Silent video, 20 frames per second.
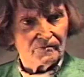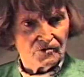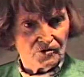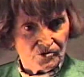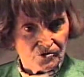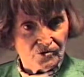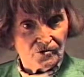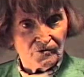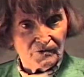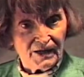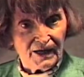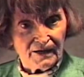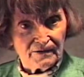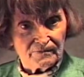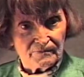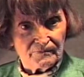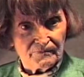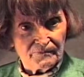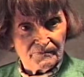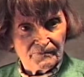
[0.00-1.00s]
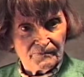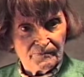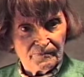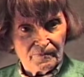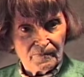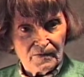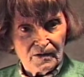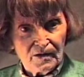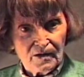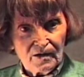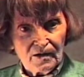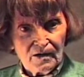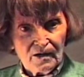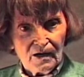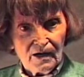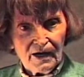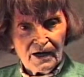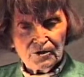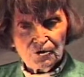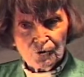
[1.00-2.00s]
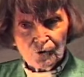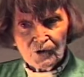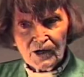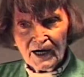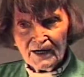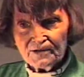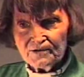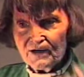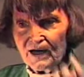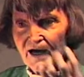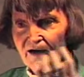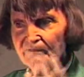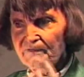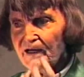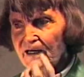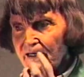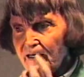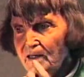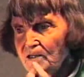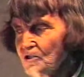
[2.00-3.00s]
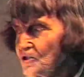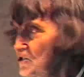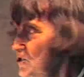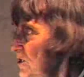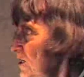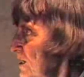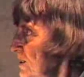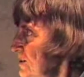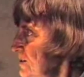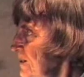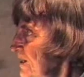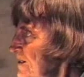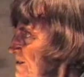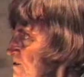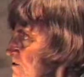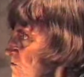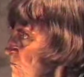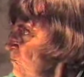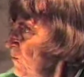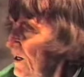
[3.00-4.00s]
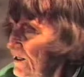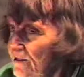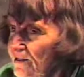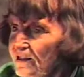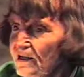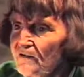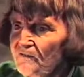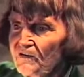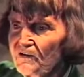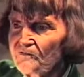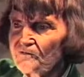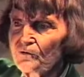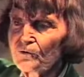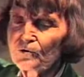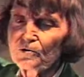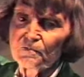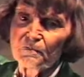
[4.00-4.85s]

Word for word: Did you know that? And you got to have that energy. And this what living food